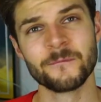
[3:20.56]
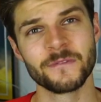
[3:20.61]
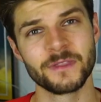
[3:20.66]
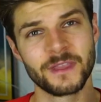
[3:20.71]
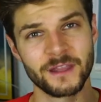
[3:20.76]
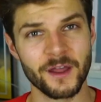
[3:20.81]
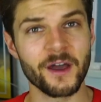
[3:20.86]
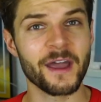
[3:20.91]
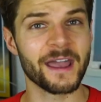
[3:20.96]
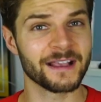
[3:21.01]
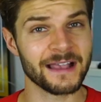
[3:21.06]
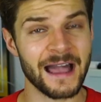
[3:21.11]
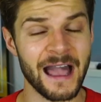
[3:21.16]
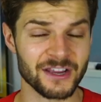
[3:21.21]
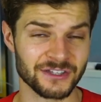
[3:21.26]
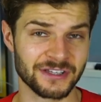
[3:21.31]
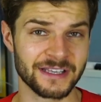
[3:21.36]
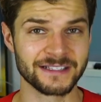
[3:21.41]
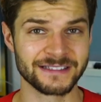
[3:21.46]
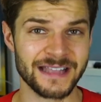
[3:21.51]
Then I
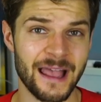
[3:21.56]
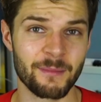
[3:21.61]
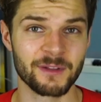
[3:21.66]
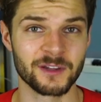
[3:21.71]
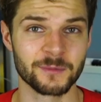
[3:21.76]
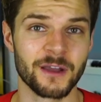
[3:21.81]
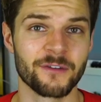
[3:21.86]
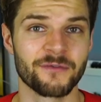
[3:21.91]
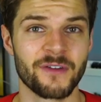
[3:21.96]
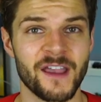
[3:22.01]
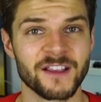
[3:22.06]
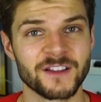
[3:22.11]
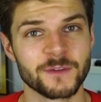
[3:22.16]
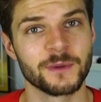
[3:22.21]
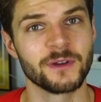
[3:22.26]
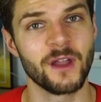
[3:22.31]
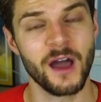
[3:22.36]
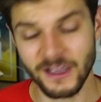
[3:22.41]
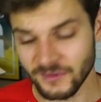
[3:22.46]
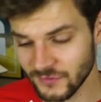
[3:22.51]
actually examined my face and
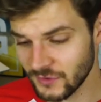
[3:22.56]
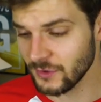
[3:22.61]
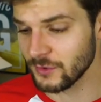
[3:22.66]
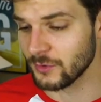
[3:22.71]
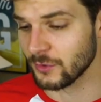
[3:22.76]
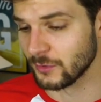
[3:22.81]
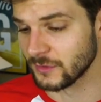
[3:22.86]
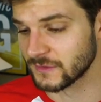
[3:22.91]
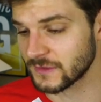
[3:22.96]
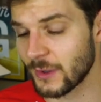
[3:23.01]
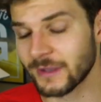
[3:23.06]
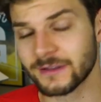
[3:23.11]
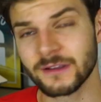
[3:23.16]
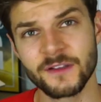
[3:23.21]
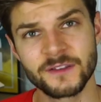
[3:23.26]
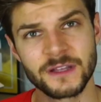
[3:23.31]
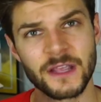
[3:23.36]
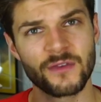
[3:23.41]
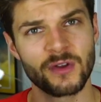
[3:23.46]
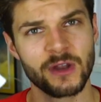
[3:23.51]
went, I do. So it
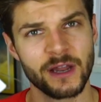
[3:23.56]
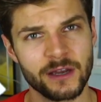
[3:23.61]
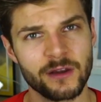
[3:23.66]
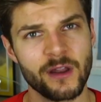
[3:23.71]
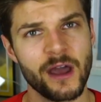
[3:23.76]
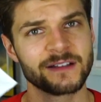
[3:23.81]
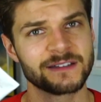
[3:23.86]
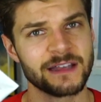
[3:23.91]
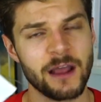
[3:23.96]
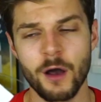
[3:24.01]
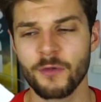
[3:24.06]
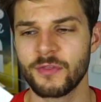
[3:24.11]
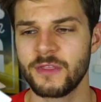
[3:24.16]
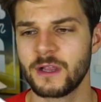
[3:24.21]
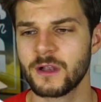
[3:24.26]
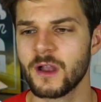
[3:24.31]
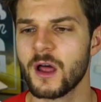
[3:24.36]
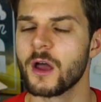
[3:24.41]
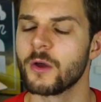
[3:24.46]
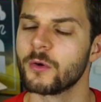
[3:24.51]
does give you like a nice healthy
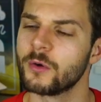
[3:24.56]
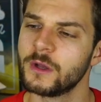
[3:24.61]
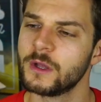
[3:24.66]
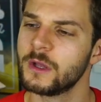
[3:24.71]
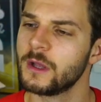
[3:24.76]
glow.